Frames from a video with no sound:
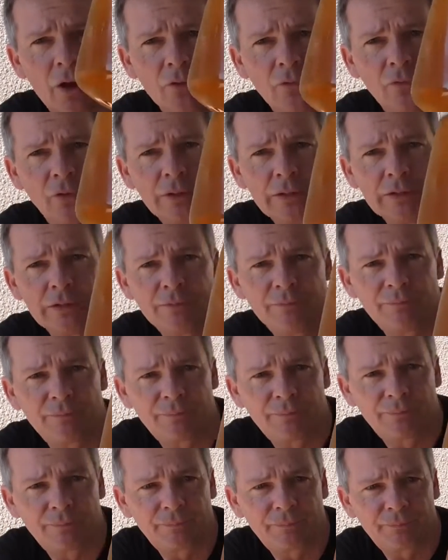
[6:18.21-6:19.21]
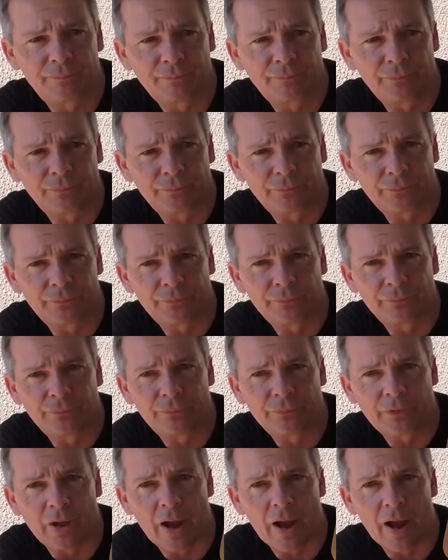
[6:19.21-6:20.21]
overly
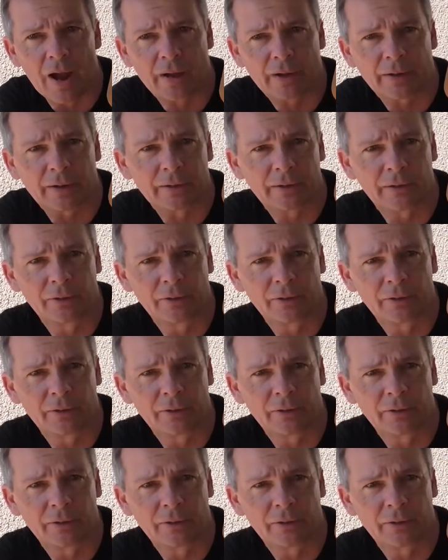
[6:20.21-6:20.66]
dark,